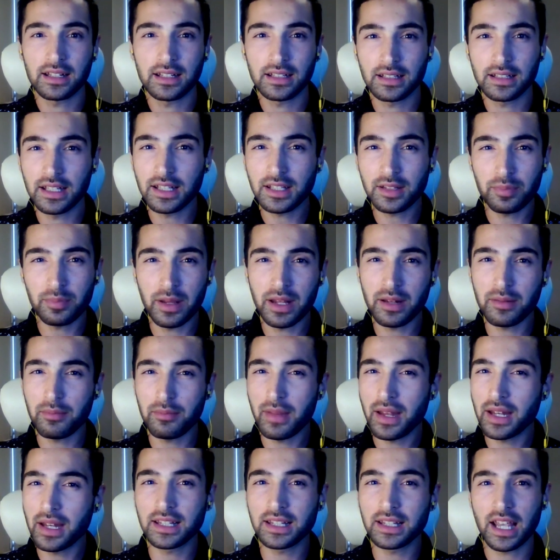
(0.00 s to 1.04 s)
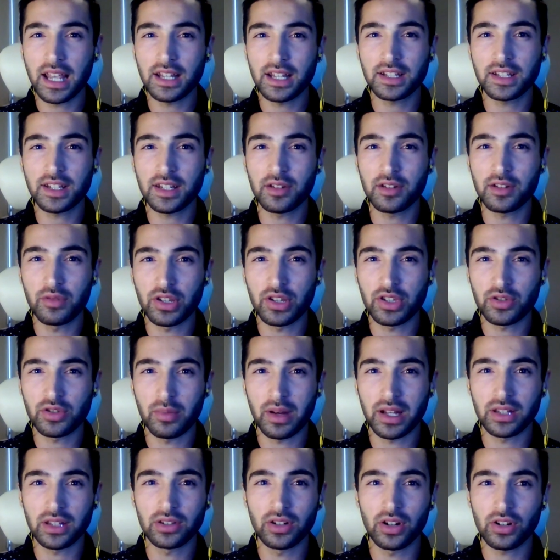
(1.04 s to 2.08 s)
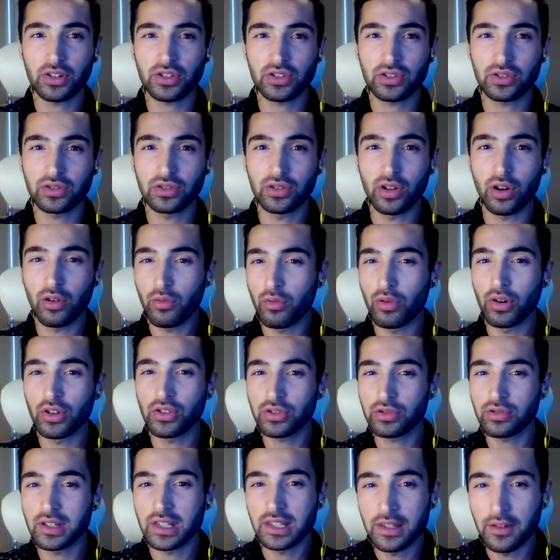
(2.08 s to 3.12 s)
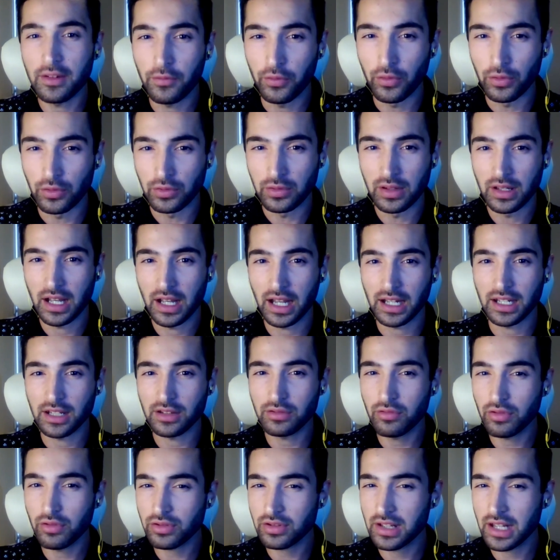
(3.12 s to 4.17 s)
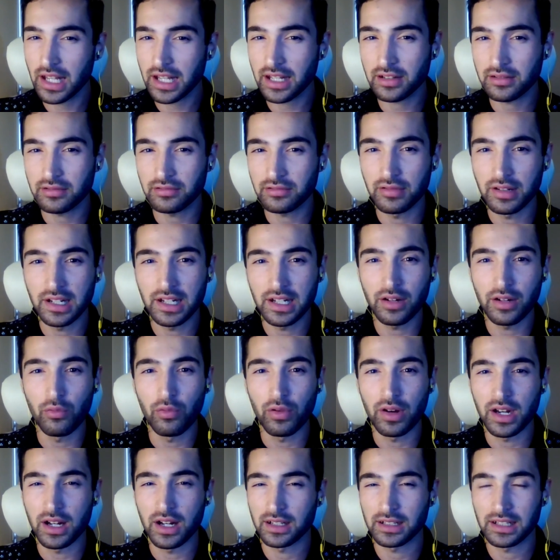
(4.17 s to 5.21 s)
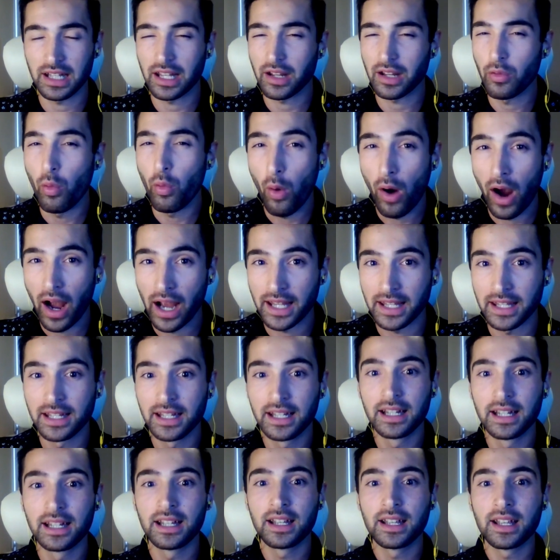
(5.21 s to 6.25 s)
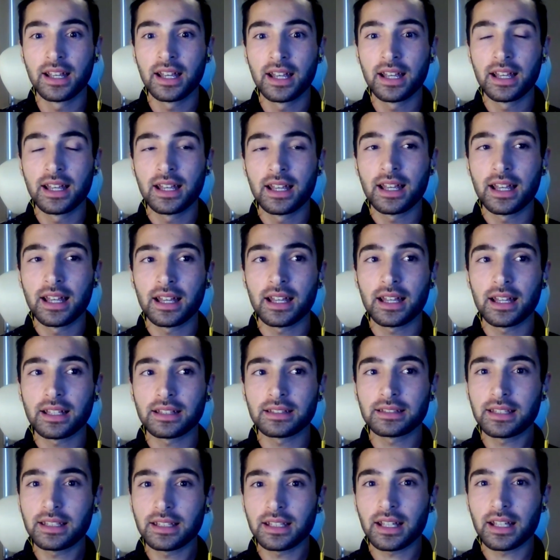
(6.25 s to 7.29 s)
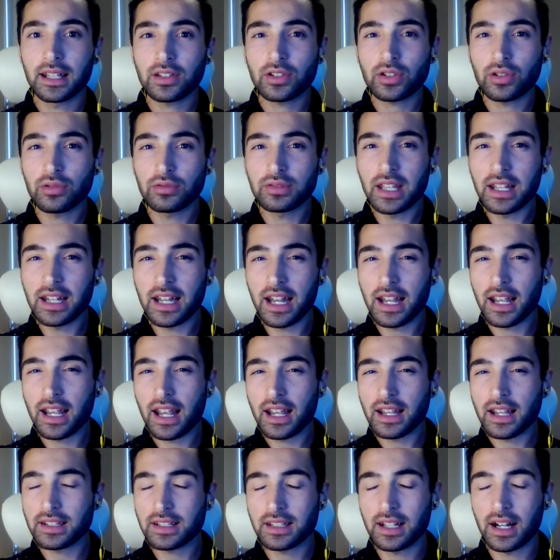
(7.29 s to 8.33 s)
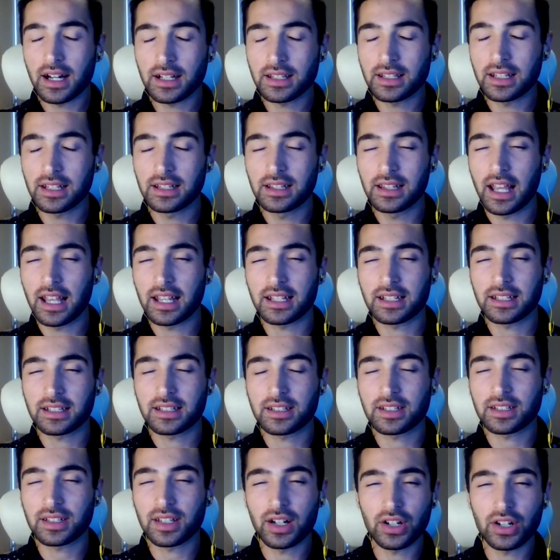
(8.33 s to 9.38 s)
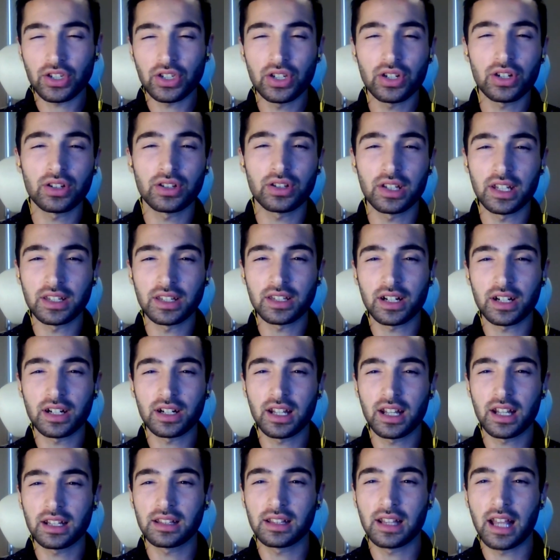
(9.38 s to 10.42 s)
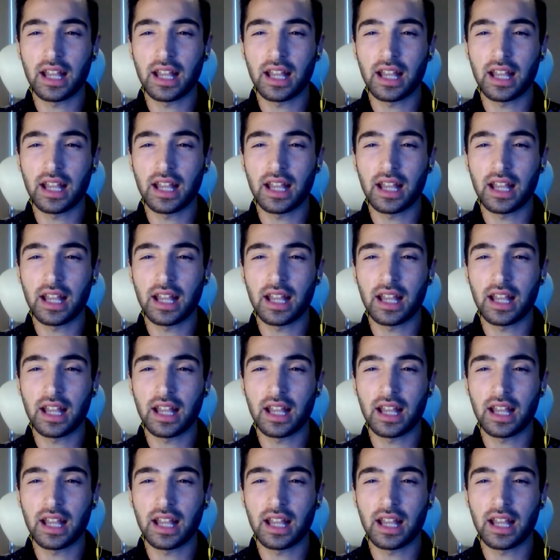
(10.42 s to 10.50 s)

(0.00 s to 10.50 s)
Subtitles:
it's been many days in which my dogs don't want to eat the food. And it was really weird, why? So then I started searching on the internet,